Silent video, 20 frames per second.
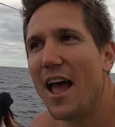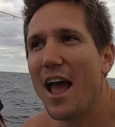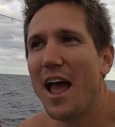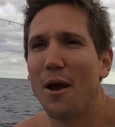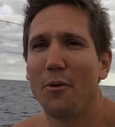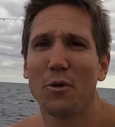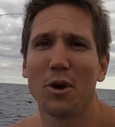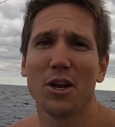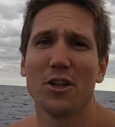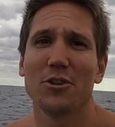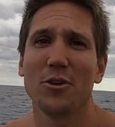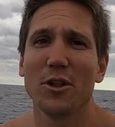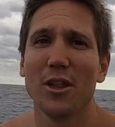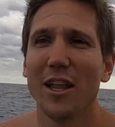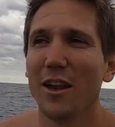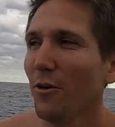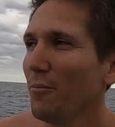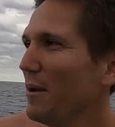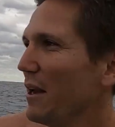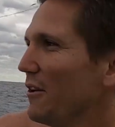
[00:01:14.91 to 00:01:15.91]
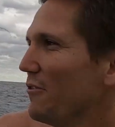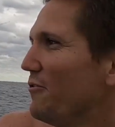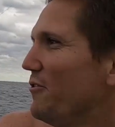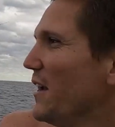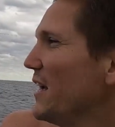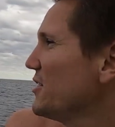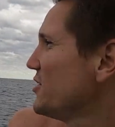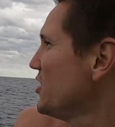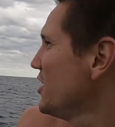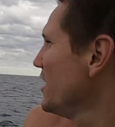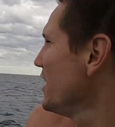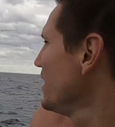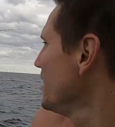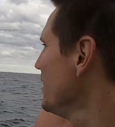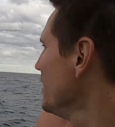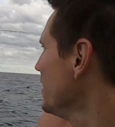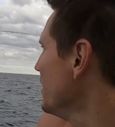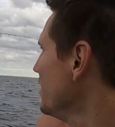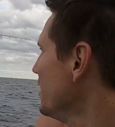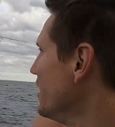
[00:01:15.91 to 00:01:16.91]
and we're gonna do a little bit of
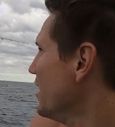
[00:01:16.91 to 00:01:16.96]
fishing,